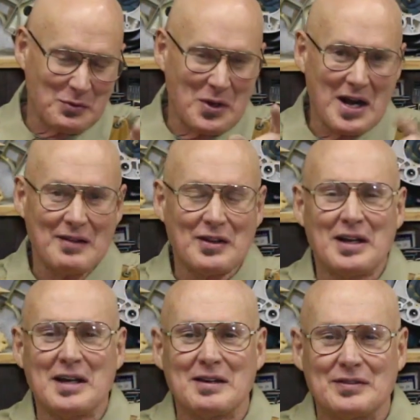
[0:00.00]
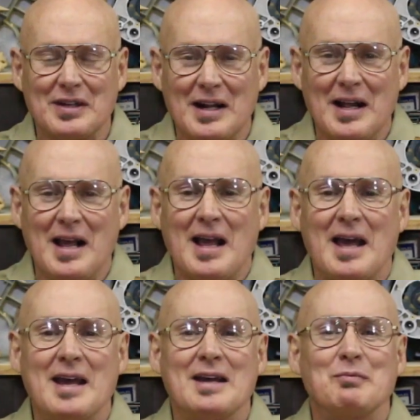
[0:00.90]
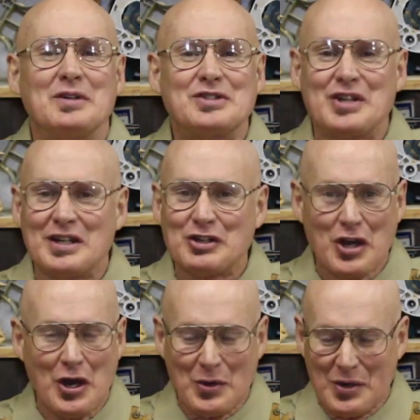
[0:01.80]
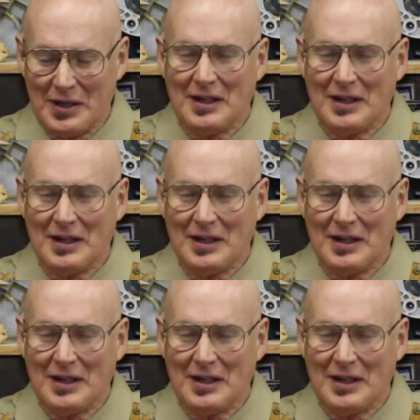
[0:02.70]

the one on the left. And we said, go.